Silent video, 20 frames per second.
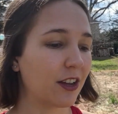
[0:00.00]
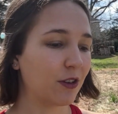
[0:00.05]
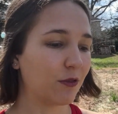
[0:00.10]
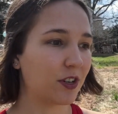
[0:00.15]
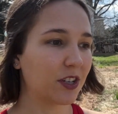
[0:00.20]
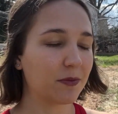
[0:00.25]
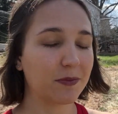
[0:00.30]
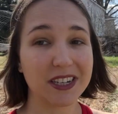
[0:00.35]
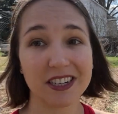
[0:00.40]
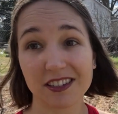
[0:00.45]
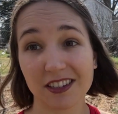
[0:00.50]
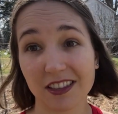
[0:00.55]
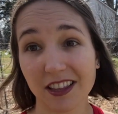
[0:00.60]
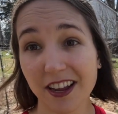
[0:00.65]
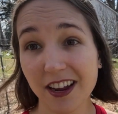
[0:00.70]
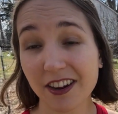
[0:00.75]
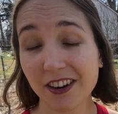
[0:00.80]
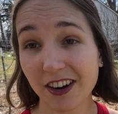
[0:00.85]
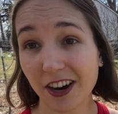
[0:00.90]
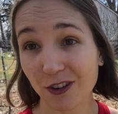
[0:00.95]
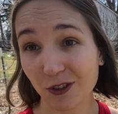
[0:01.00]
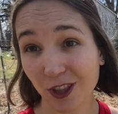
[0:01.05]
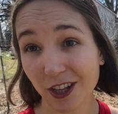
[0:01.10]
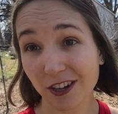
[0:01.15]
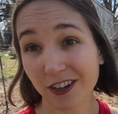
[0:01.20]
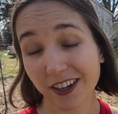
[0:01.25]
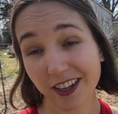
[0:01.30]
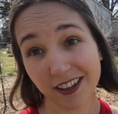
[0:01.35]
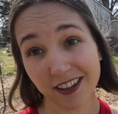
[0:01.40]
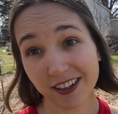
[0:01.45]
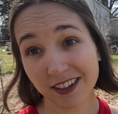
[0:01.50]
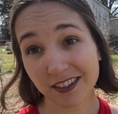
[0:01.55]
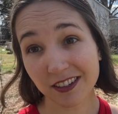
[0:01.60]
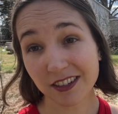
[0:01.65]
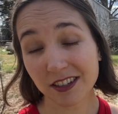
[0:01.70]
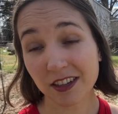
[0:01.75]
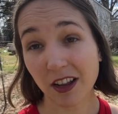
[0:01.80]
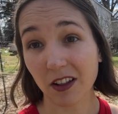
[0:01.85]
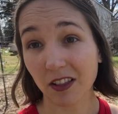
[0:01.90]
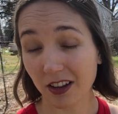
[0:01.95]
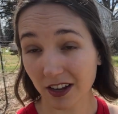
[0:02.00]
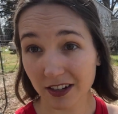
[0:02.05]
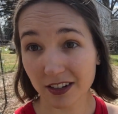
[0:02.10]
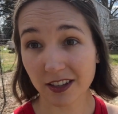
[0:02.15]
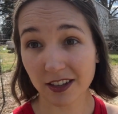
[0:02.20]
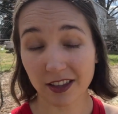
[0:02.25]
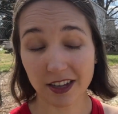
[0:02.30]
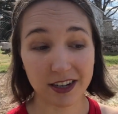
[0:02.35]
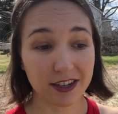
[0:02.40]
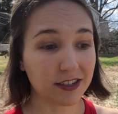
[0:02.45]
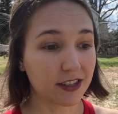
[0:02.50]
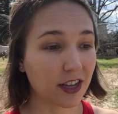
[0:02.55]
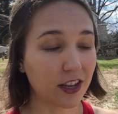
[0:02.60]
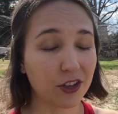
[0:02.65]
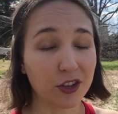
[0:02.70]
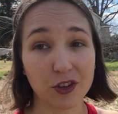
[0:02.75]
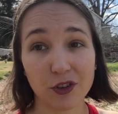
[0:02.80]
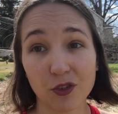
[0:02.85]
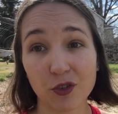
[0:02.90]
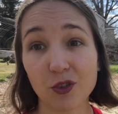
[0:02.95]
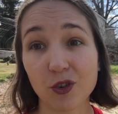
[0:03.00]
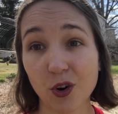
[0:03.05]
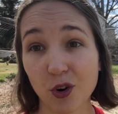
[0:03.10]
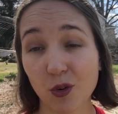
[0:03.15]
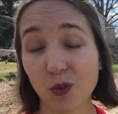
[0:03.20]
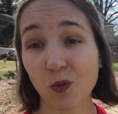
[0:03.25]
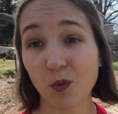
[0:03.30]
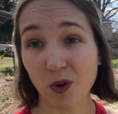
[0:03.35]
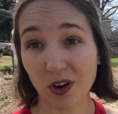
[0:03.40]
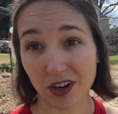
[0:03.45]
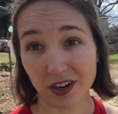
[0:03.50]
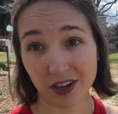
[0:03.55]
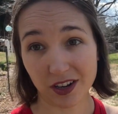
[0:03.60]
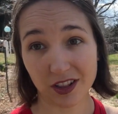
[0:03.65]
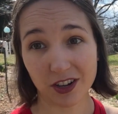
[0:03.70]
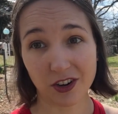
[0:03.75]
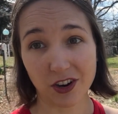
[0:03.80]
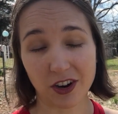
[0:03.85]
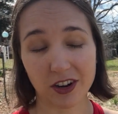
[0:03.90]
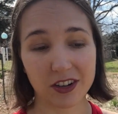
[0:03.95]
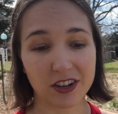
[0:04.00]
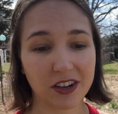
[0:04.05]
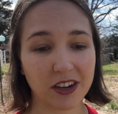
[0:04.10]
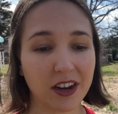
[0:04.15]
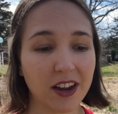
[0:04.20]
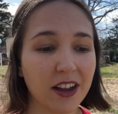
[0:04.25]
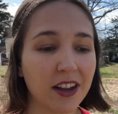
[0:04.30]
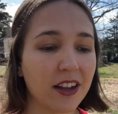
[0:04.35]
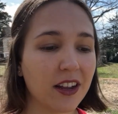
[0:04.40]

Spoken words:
which means that they are out there killing a lot of the things that you don't want in the garden.